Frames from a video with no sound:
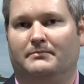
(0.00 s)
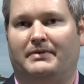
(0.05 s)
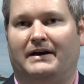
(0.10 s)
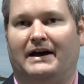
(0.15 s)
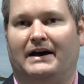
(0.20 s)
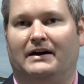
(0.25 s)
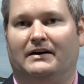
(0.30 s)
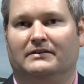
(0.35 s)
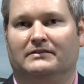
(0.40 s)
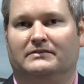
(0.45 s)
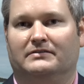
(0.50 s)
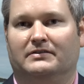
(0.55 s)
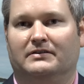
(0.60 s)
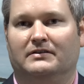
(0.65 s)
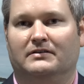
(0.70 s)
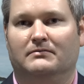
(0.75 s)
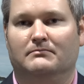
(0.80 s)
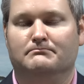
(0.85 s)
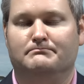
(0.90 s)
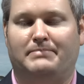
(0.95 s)
about
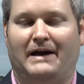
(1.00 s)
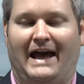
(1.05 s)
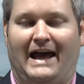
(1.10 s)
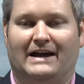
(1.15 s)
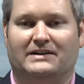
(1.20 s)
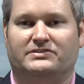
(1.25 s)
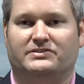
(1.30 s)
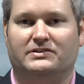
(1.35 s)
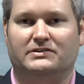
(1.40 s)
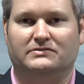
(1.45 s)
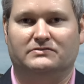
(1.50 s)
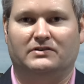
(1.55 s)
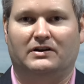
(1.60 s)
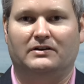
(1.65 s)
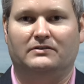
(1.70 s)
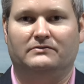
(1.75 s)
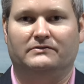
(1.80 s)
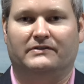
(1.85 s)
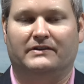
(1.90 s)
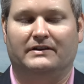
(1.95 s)
bashing
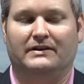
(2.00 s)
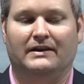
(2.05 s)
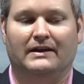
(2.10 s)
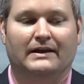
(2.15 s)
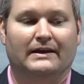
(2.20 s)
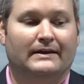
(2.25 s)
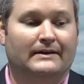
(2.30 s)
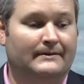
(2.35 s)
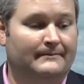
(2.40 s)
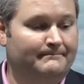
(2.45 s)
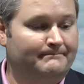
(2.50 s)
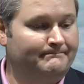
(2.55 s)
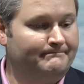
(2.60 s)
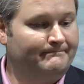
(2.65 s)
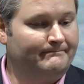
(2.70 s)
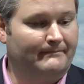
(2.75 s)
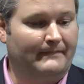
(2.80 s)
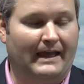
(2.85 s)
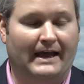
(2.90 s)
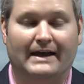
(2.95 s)
drones. And
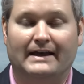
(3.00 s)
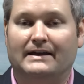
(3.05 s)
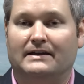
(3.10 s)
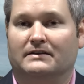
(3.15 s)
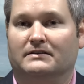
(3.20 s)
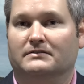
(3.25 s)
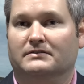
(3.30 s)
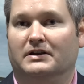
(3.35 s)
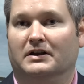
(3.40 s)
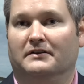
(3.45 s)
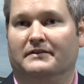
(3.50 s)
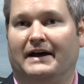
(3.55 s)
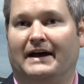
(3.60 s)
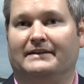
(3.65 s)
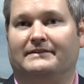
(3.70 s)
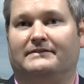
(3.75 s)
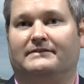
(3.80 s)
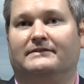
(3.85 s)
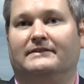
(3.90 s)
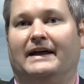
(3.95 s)
hey, you know,
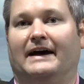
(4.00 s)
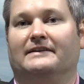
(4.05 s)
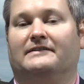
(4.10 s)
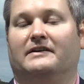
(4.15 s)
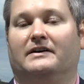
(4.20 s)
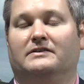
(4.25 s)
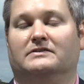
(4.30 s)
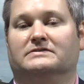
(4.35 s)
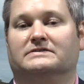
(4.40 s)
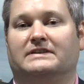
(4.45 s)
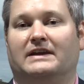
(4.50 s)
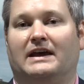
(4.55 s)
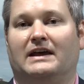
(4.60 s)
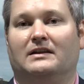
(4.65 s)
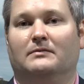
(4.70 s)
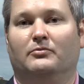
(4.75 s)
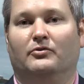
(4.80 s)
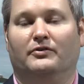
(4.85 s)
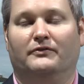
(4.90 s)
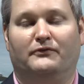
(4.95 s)
that's
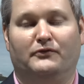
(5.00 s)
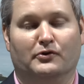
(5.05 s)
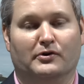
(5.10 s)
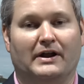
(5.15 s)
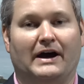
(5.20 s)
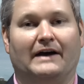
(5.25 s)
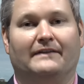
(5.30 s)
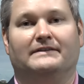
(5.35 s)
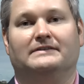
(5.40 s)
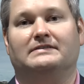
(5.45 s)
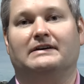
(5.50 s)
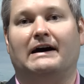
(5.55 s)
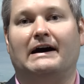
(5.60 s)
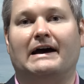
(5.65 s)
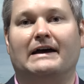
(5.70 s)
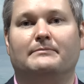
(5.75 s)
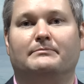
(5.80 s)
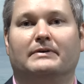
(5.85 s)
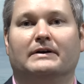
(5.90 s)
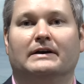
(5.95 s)
understandable. If you're not the
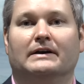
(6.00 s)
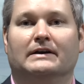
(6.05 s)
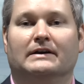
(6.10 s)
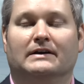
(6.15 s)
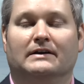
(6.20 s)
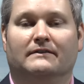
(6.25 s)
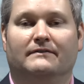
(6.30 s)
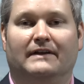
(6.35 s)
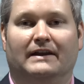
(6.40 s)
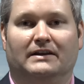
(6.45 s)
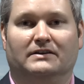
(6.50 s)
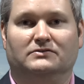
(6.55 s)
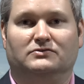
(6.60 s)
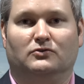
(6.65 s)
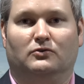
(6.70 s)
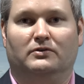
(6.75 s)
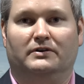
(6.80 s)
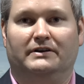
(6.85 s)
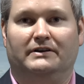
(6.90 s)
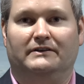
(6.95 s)
type that
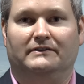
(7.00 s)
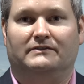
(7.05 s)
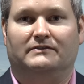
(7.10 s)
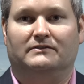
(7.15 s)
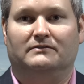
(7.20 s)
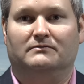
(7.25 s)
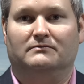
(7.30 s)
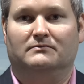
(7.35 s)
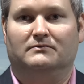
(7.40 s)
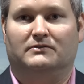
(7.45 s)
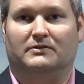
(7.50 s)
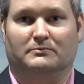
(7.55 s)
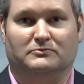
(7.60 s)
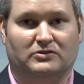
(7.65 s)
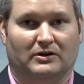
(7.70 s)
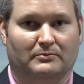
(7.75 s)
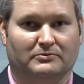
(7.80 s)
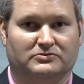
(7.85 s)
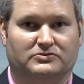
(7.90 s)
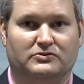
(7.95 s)
enjoys some
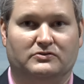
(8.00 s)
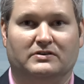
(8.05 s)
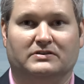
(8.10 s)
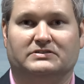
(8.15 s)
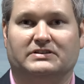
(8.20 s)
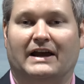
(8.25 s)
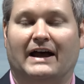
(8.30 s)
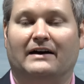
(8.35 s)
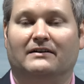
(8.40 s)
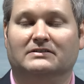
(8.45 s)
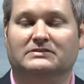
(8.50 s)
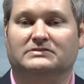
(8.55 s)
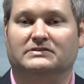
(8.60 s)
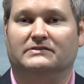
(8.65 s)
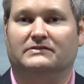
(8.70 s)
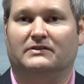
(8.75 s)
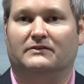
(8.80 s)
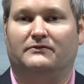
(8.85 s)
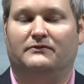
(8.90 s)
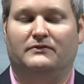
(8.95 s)
troubleshooting
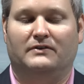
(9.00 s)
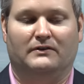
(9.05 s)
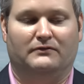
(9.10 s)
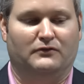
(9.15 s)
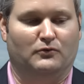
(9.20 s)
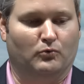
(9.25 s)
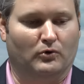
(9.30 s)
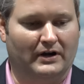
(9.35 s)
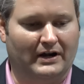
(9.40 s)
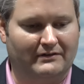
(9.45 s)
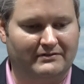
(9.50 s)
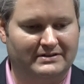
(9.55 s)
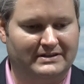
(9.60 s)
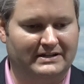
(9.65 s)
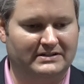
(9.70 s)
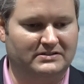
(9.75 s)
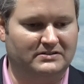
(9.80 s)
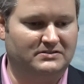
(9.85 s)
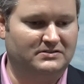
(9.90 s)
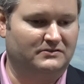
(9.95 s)
challenges, if you want
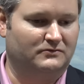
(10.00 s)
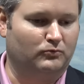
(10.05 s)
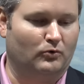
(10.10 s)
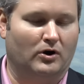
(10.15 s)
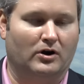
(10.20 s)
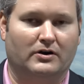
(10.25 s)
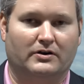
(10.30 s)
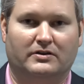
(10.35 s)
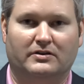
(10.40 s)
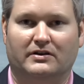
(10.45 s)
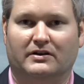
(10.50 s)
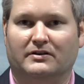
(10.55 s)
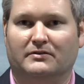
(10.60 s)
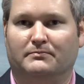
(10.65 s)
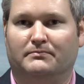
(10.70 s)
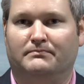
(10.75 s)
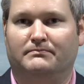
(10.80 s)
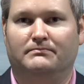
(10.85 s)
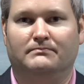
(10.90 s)
everything to just work, you know, you